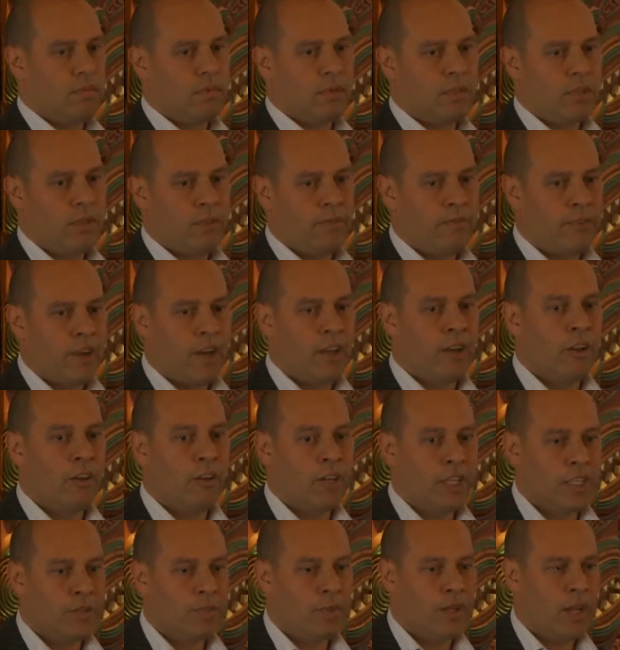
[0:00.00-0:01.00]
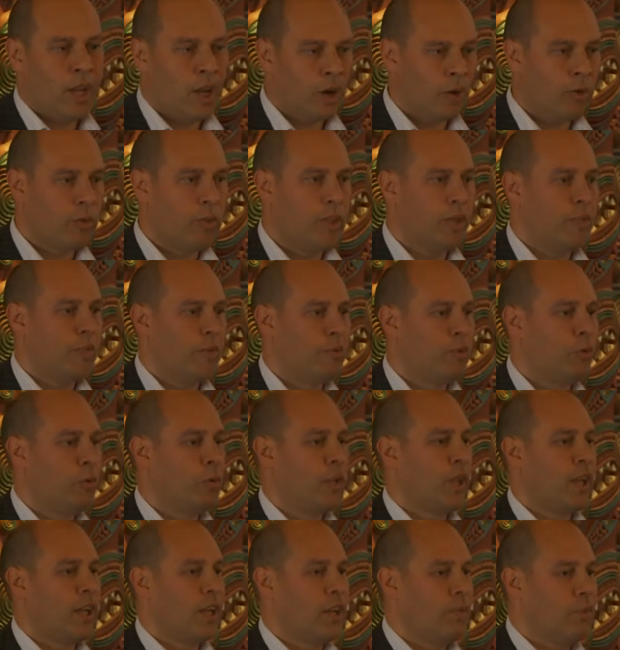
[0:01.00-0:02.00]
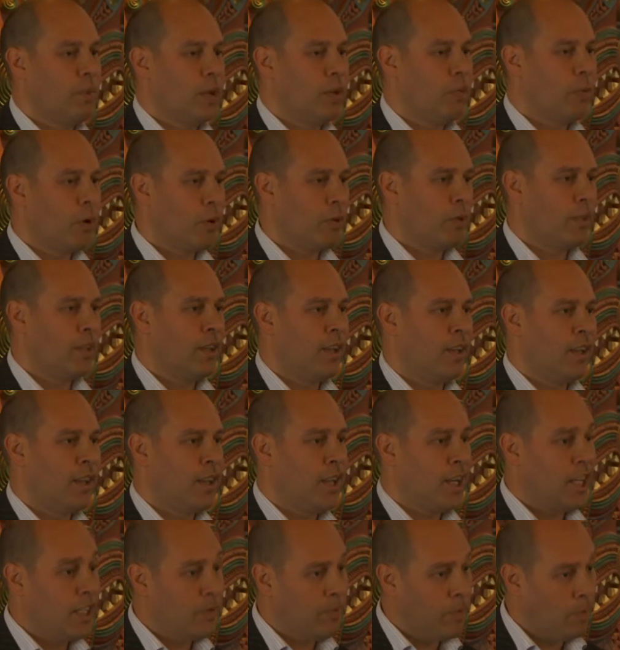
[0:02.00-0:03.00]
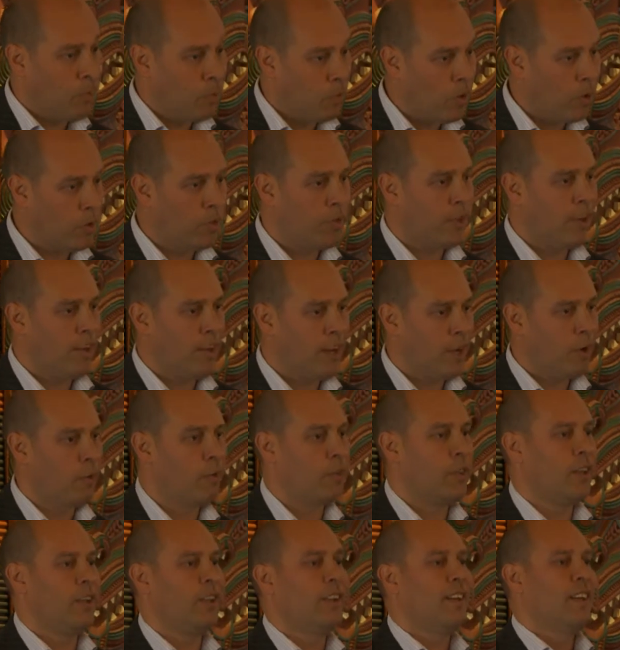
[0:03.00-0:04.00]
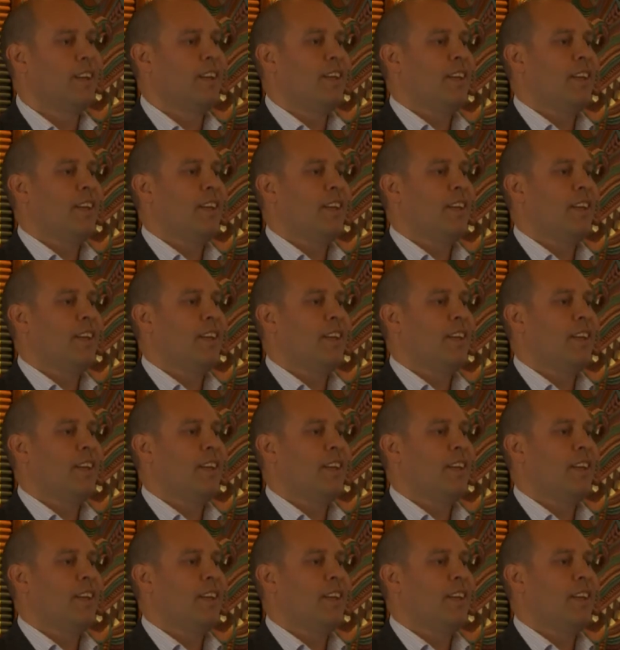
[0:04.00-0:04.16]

So whānau need to be healthy before they can be wealthy, and they need to be wealthy and healthy